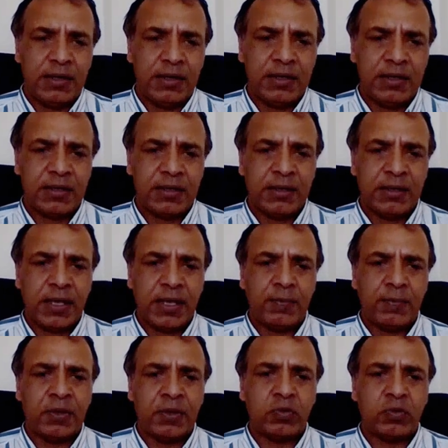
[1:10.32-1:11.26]
in the Eastern
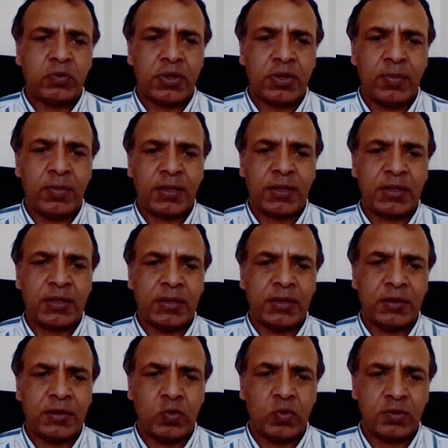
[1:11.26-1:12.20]
Cape, and to some
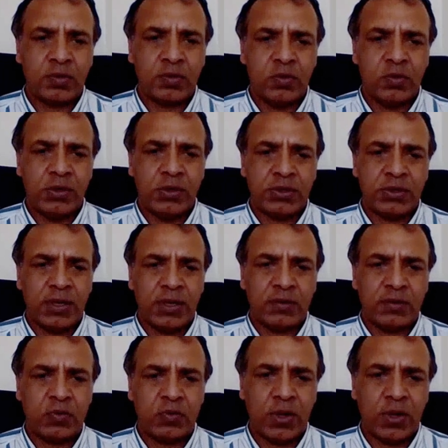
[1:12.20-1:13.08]
extent in KwaZulu-Natal